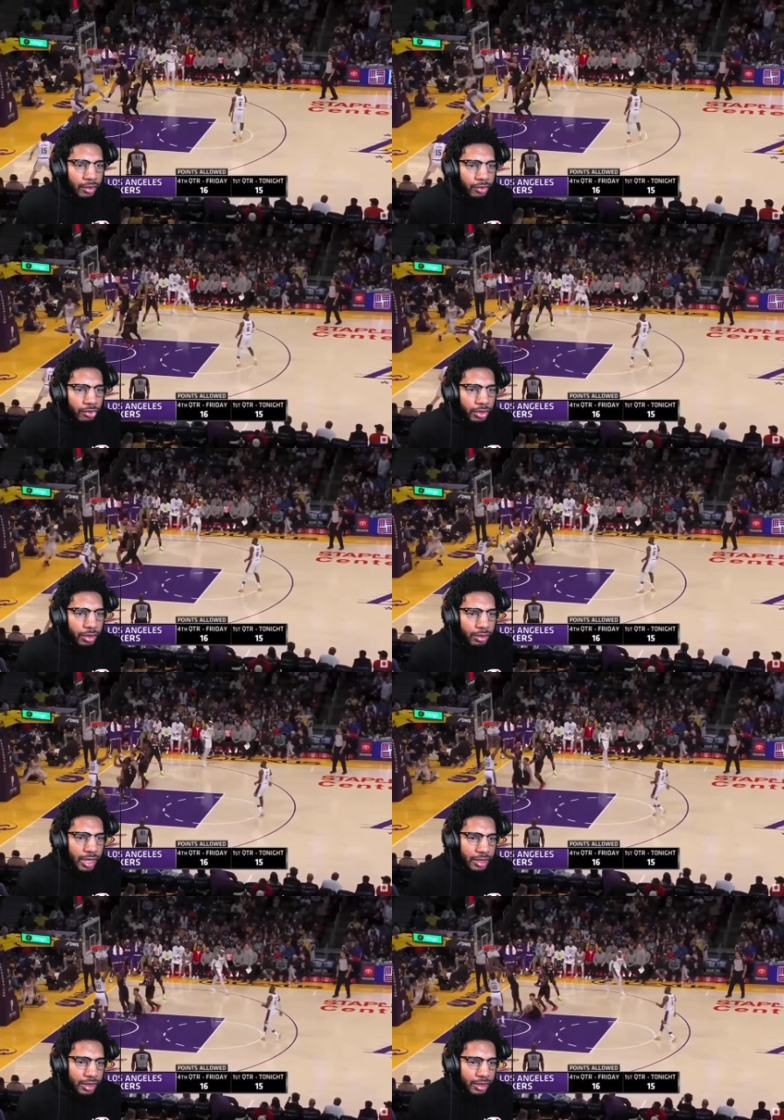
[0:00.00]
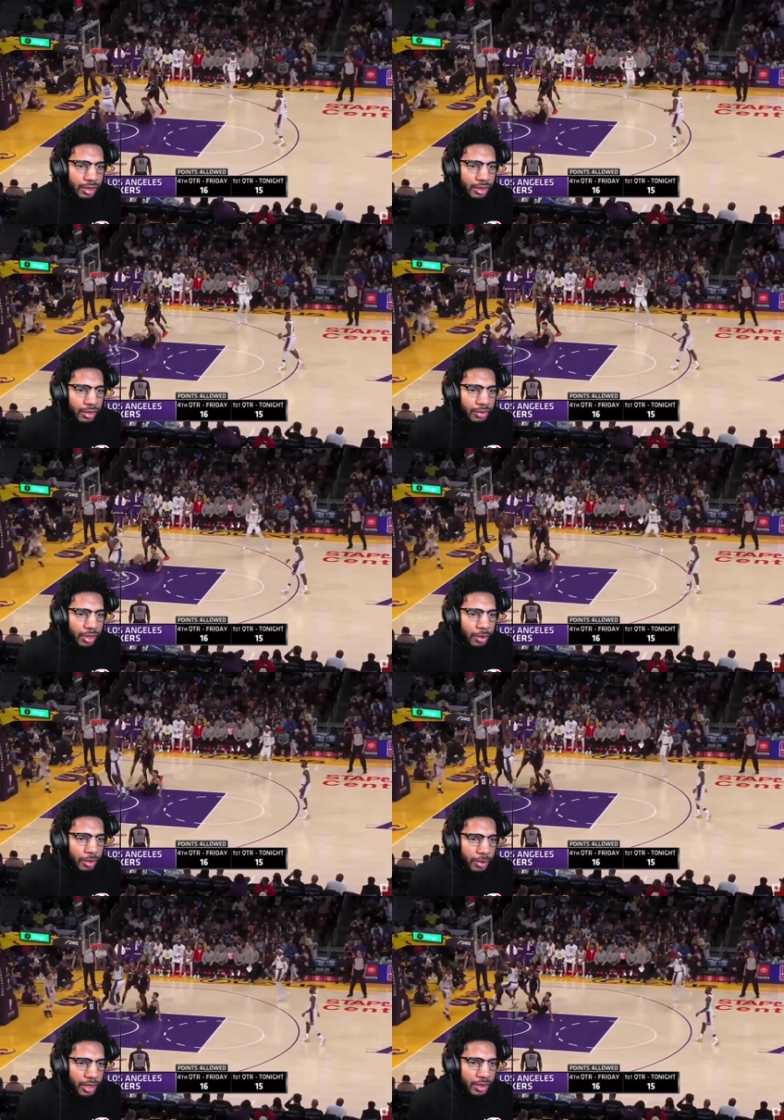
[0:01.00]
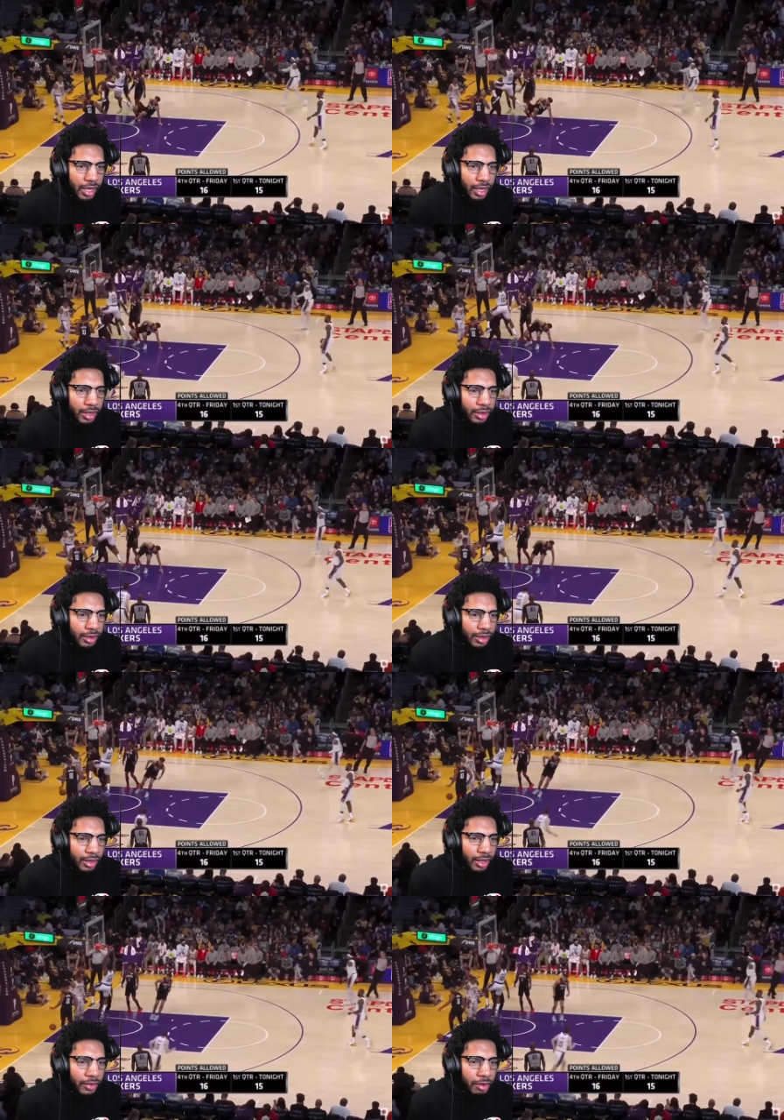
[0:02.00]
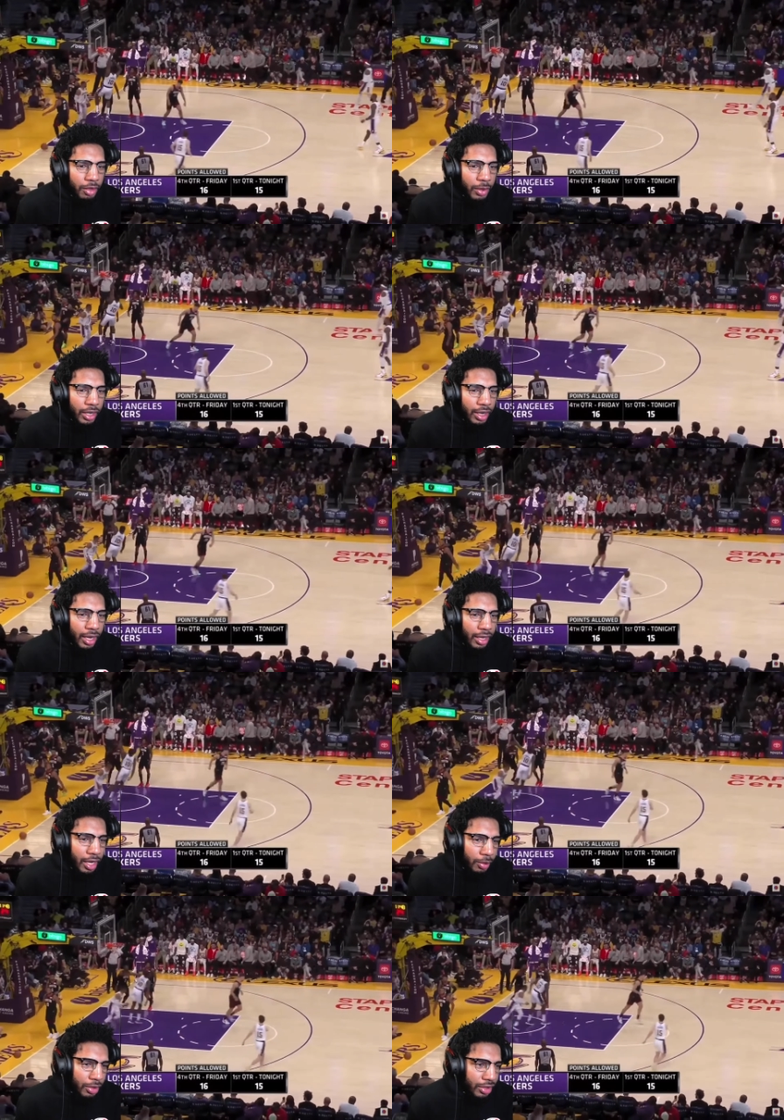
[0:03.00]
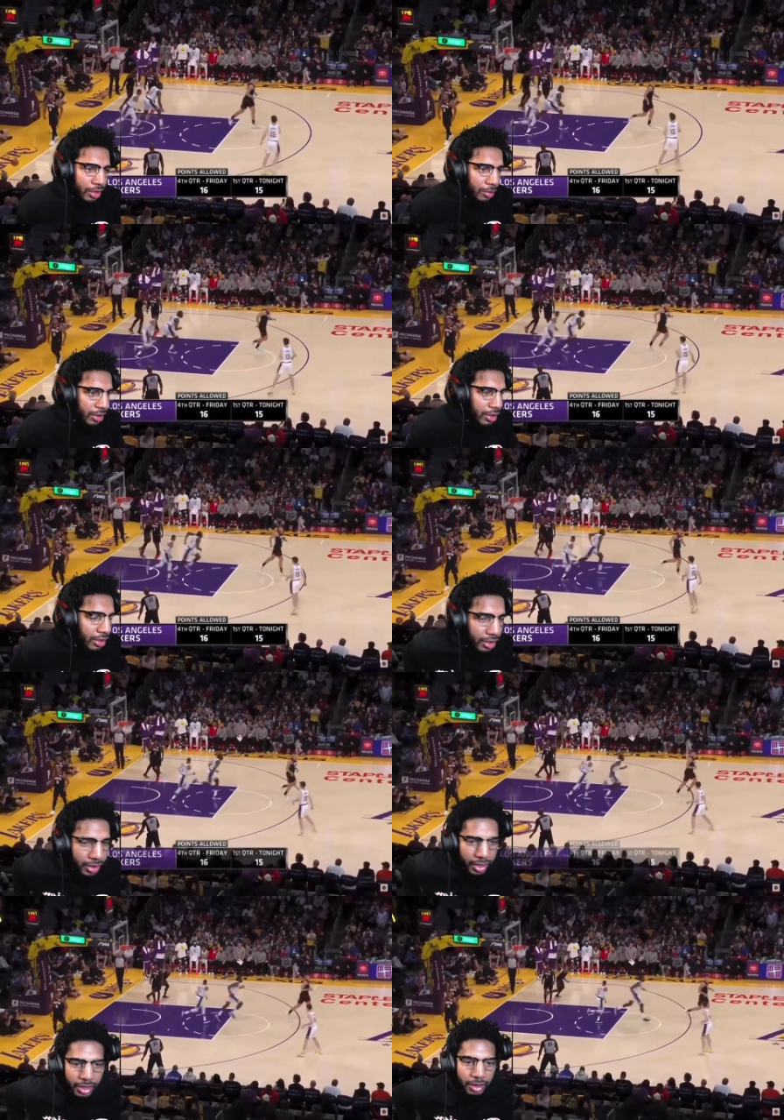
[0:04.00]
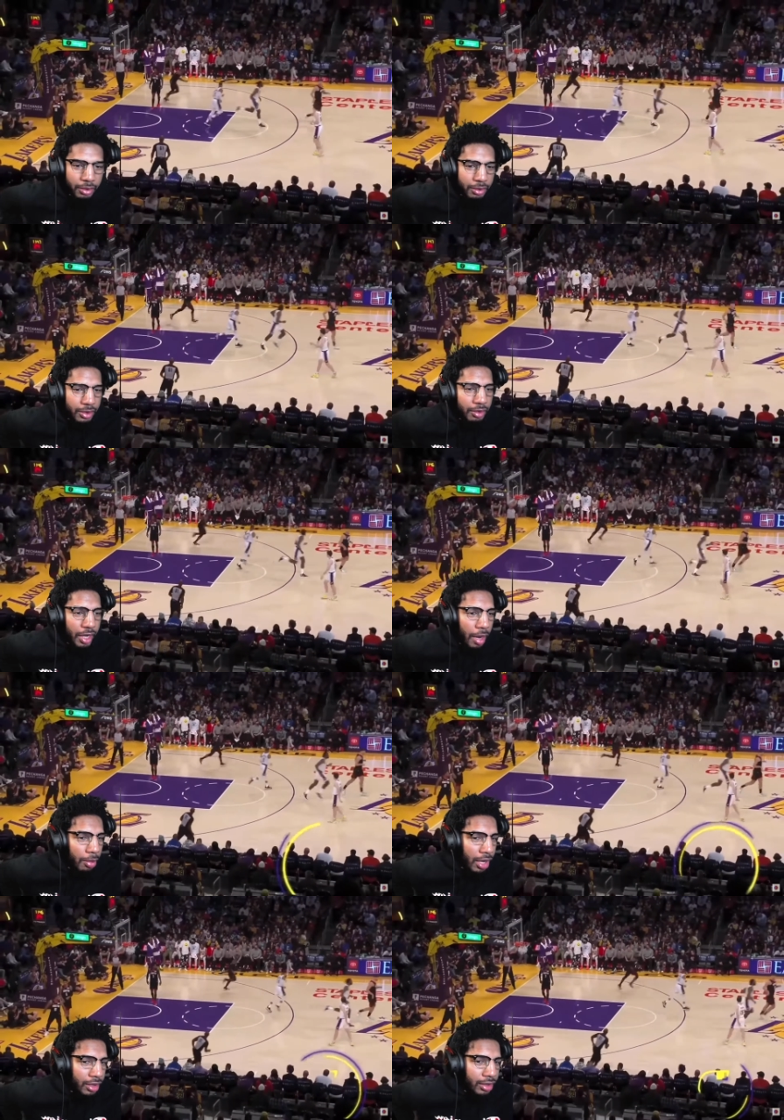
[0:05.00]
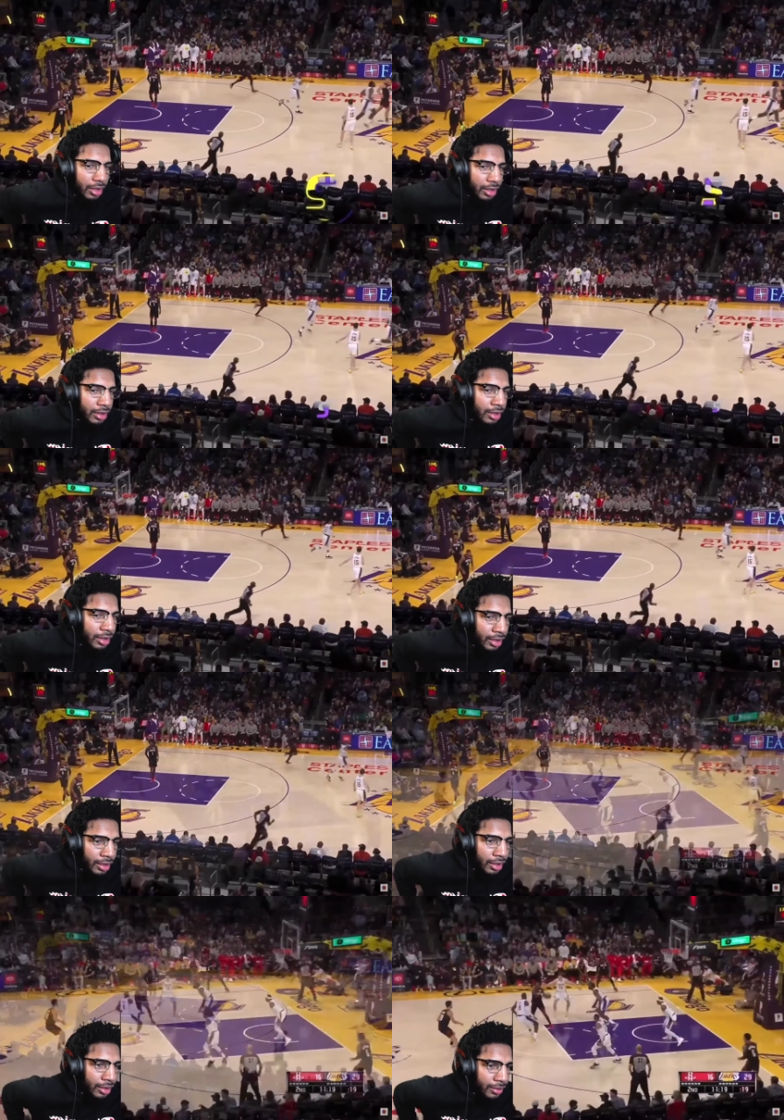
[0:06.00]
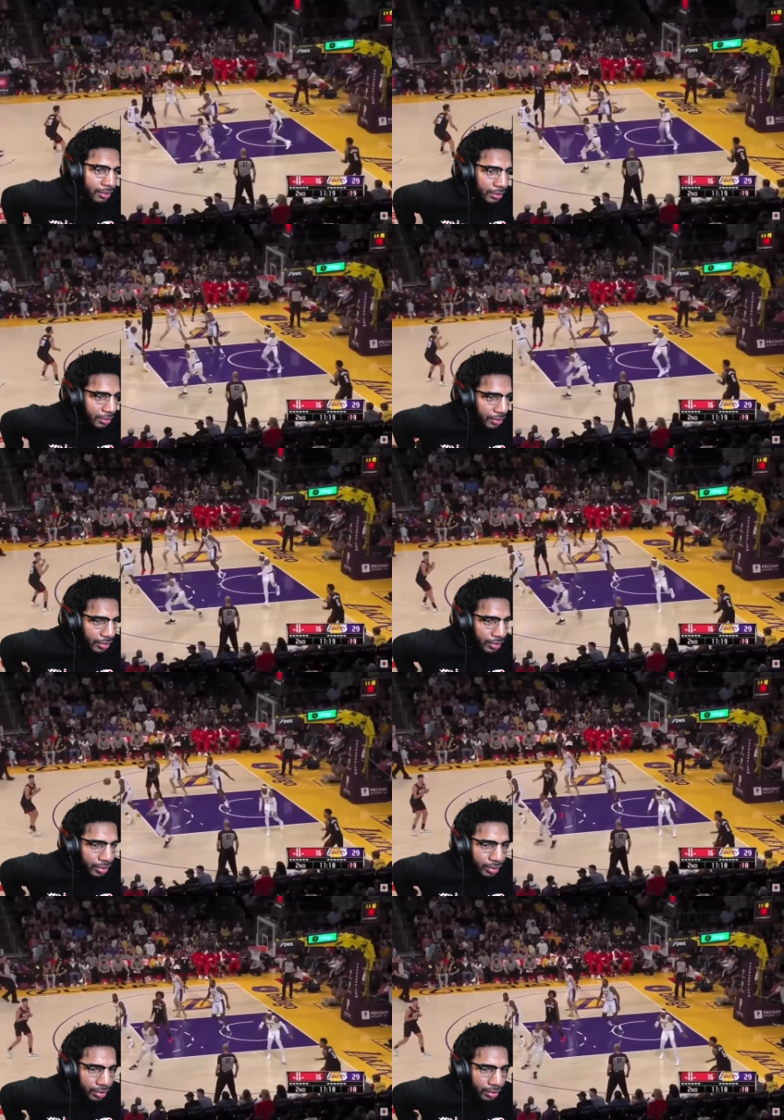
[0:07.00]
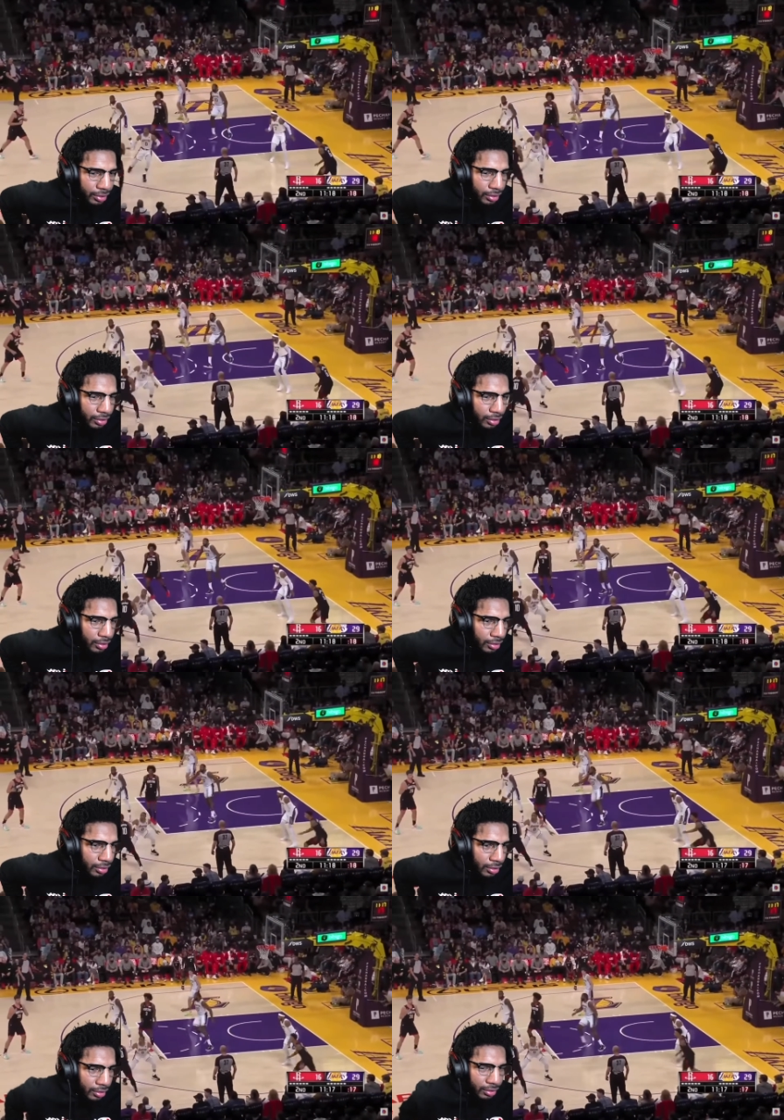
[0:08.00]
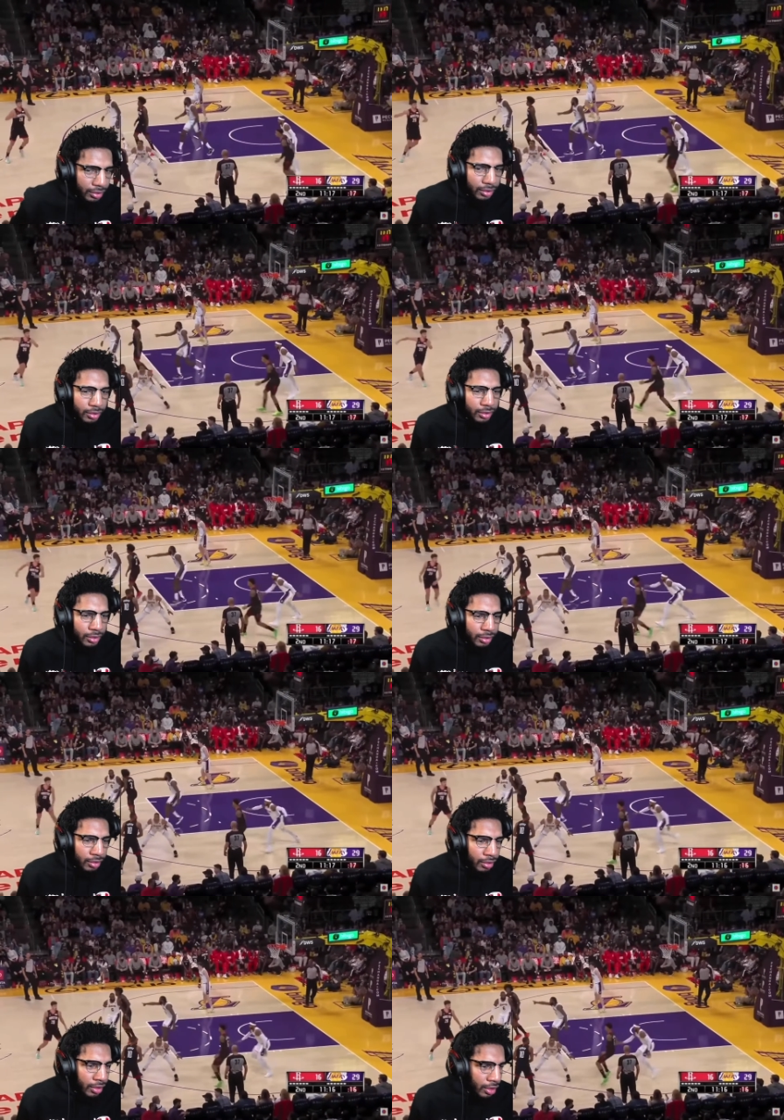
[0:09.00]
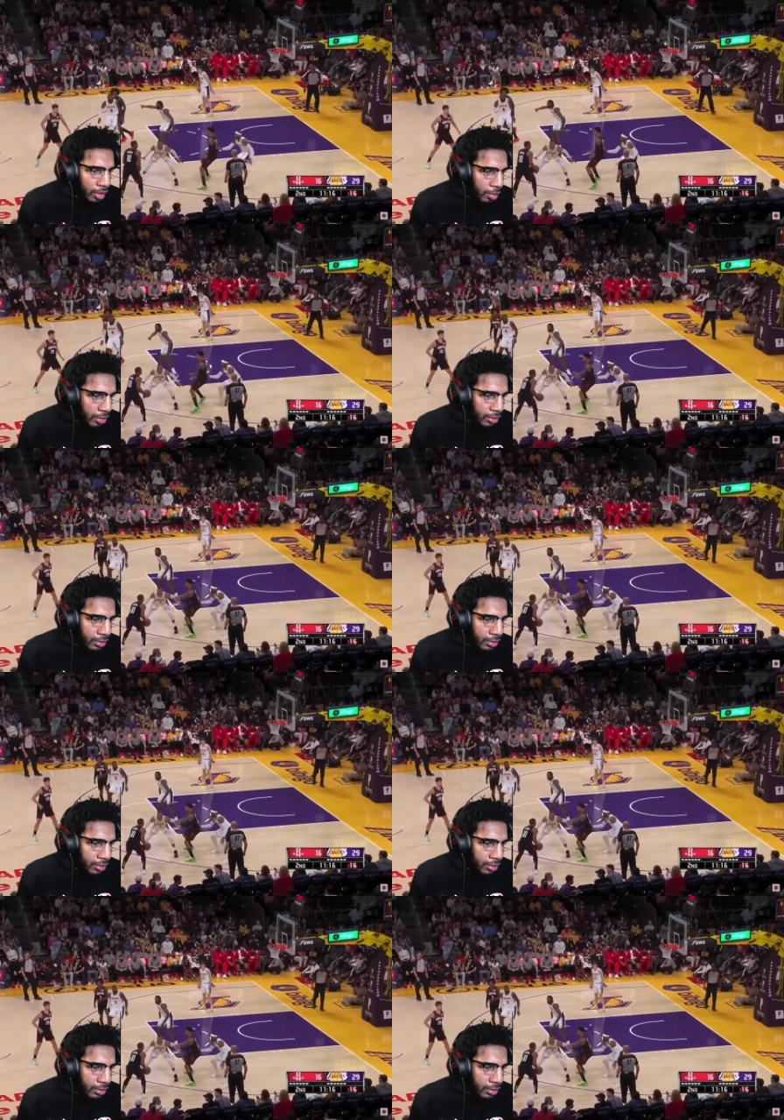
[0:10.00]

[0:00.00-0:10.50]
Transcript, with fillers: Free. Ooh, that's such a tough layup. I was about to say, if he would have made that, that'd have been tough. But it looked like it, would have got blocked. Yeah. Here's a team that turns it over more than the Lakers. That would be. Come on.